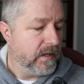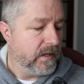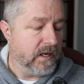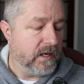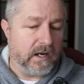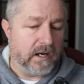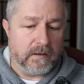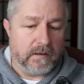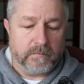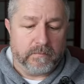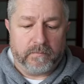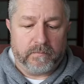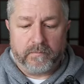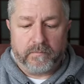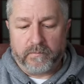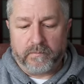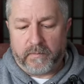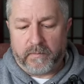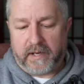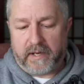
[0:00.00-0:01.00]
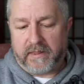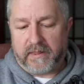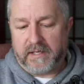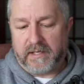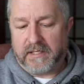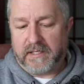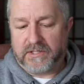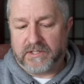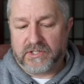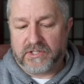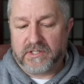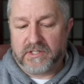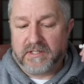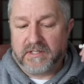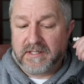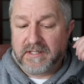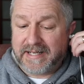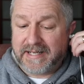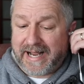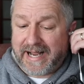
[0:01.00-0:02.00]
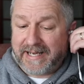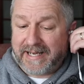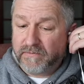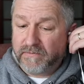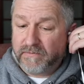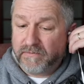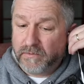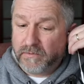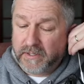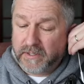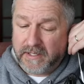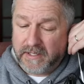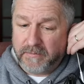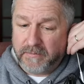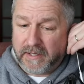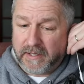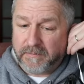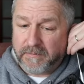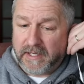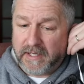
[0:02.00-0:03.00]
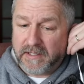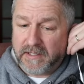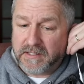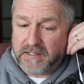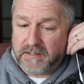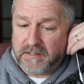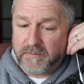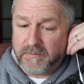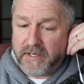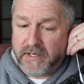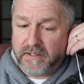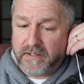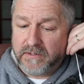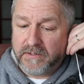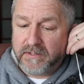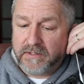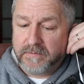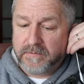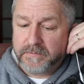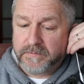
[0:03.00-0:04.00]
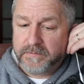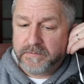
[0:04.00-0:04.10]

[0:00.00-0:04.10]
Um, I think it's kind of working, but I'm getting some errors.